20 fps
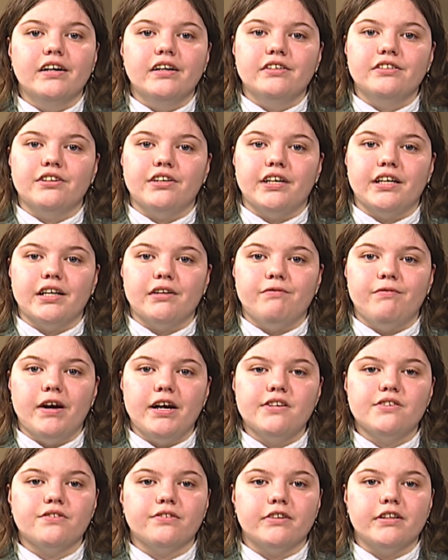during
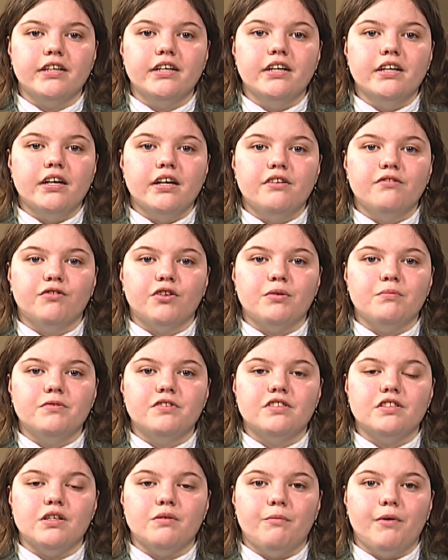advisory in room
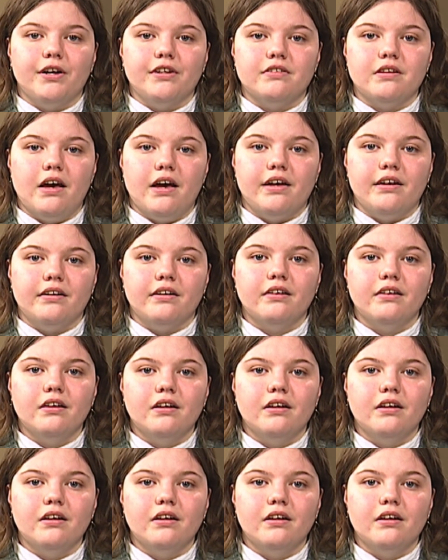C110.